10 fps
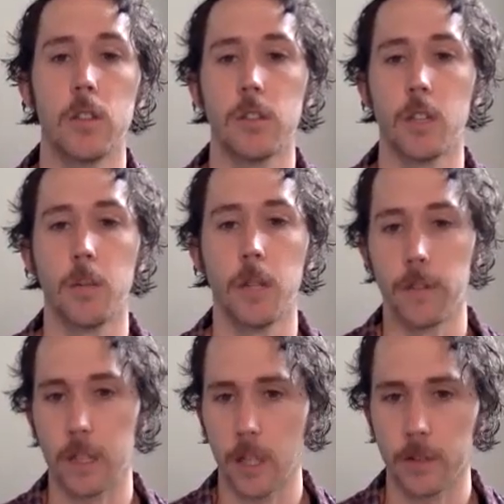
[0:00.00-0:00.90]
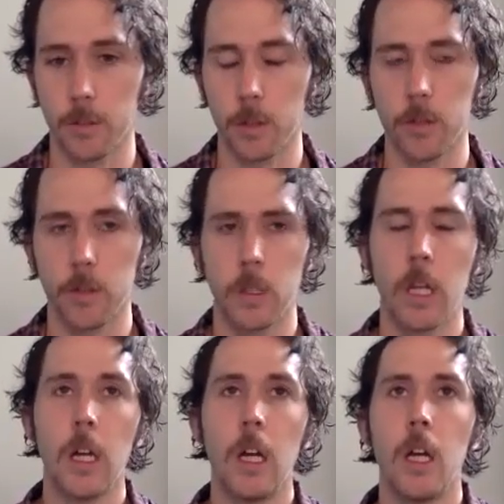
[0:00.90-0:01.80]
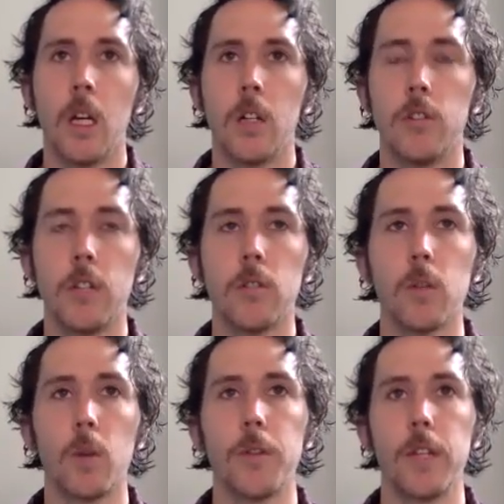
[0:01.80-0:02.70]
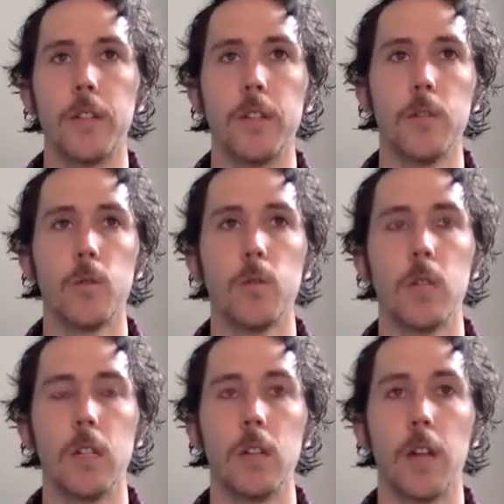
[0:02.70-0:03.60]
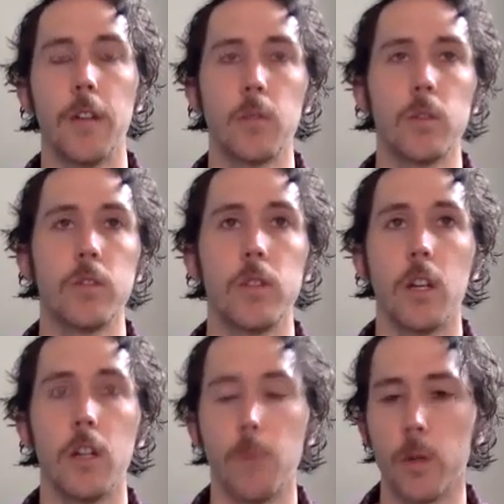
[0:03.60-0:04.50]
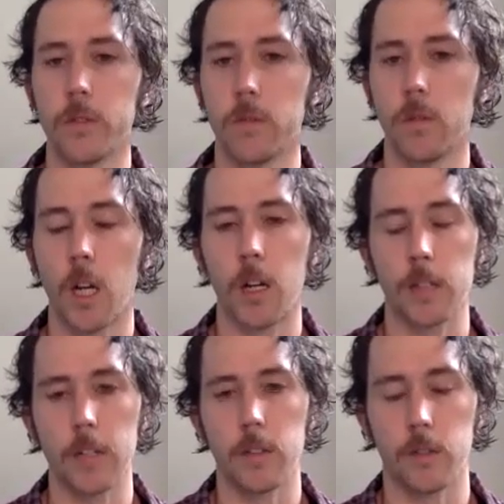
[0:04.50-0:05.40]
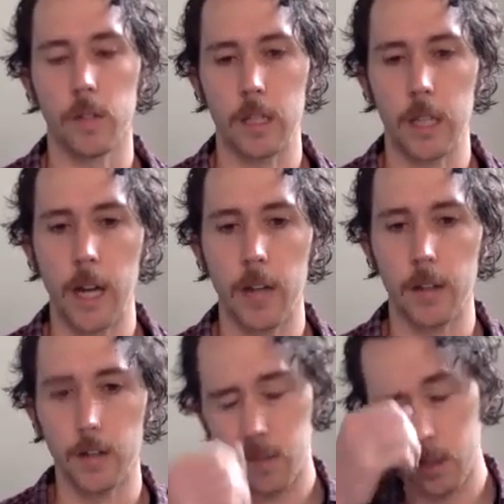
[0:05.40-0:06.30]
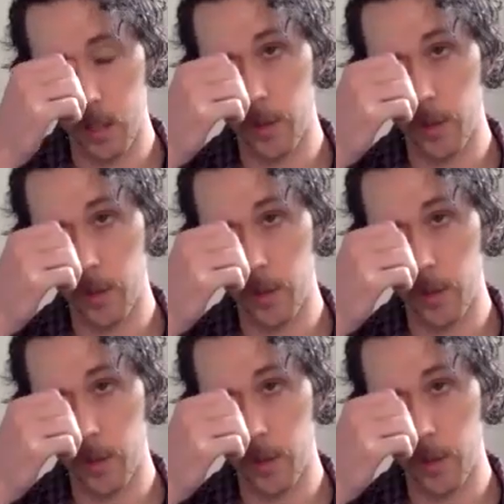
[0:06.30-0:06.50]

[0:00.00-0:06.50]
that's going to benefit customers. And generally what they do, and I think what's done in most cases like that, is,